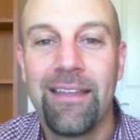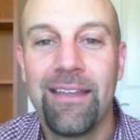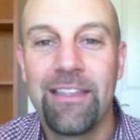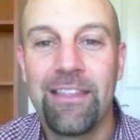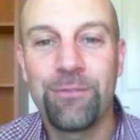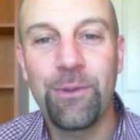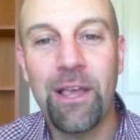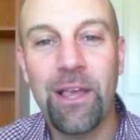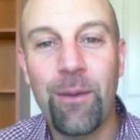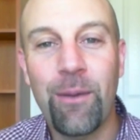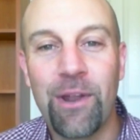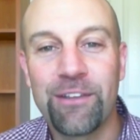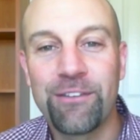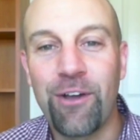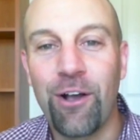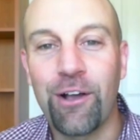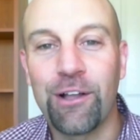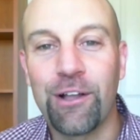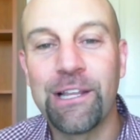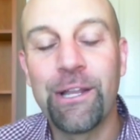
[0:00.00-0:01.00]
This week I want to
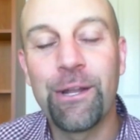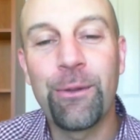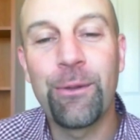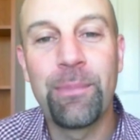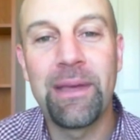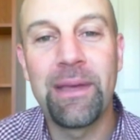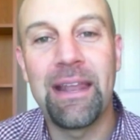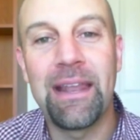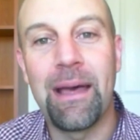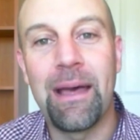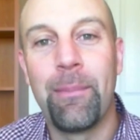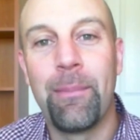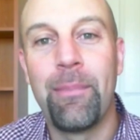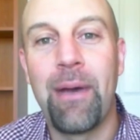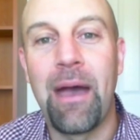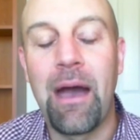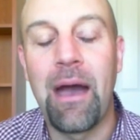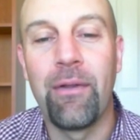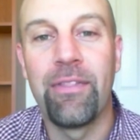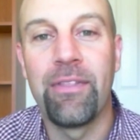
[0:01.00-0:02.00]
talk a little bit
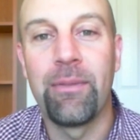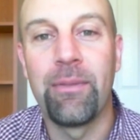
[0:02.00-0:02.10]
about